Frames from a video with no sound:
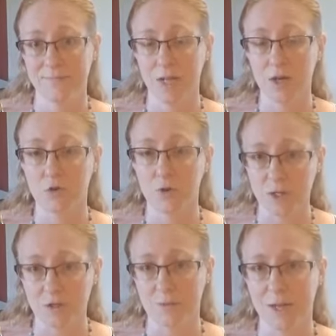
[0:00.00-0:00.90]
It
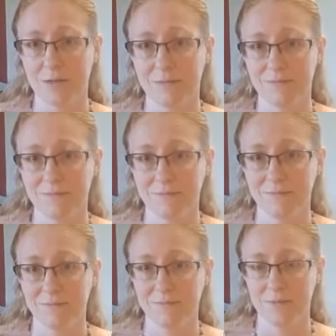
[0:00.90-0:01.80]
crushed me
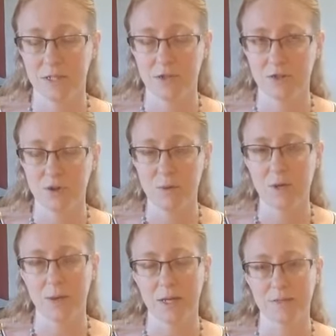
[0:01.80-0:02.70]
in so many
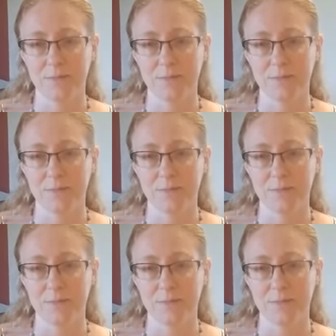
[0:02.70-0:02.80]
ways.